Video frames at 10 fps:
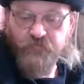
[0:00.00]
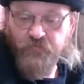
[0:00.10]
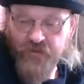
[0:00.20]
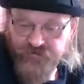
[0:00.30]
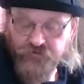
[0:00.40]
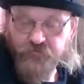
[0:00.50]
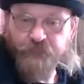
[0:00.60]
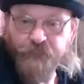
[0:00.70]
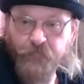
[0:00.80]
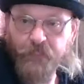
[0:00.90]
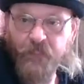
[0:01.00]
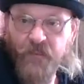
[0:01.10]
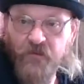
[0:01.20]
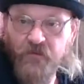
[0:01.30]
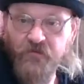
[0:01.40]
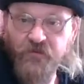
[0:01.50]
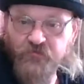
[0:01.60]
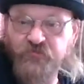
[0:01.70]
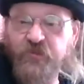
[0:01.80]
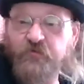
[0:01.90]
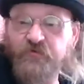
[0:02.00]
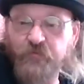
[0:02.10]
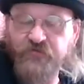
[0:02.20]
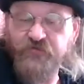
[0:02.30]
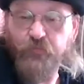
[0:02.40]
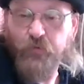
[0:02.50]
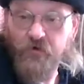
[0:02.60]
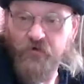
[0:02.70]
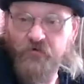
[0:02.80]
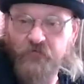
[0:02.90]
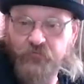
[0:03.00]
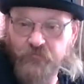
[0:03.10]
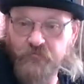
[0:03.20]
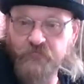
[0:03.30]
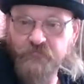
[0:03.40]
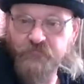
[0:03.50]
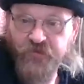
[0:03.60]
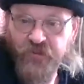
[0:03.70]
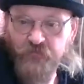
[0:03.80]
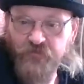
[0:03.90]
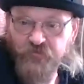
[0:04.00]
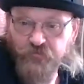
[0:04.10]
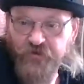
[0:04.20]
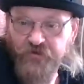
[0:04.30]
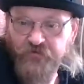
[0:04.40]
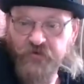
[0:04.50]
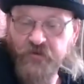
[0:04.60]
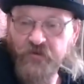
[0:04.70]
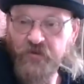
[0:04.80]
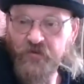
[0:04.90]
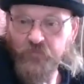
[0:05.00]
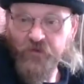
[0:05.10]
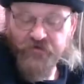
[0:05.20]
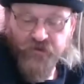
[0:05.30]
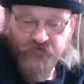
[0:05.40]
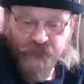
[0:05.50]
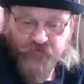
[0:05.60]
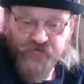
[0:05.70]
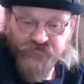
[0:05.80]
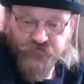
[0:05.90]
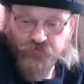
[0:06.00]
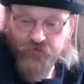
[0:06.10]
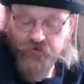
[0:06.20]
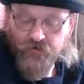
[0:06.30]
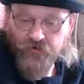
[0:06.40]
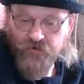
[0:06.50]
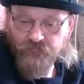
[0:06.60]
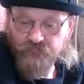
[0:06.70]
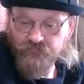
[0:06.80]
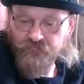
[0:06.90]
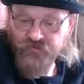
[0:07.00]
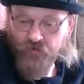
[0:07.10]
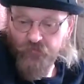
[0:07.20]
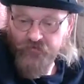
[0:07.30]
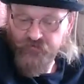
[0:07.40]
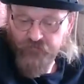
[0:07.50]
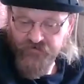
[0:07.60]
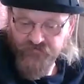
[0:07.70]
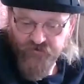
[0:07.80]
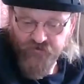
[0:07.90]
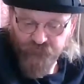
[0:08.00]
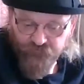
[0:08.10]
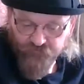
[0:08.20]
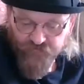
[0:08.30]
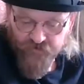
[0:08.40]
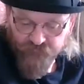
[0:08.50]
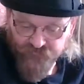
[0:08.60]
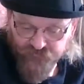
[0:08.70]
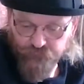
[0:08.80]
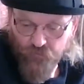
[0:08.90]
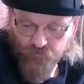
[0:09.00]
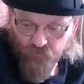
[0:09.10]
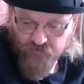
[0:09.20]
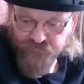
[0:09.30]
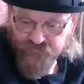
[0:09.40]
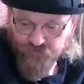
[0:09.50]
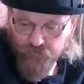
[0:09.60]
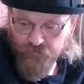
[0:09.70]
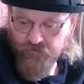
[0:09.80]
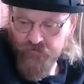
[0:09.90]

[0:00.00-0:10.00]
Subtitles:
Thank you. He was a big supporter of cannabis. Played at Hemp Fest with our up on the main stage a few times, more than once. So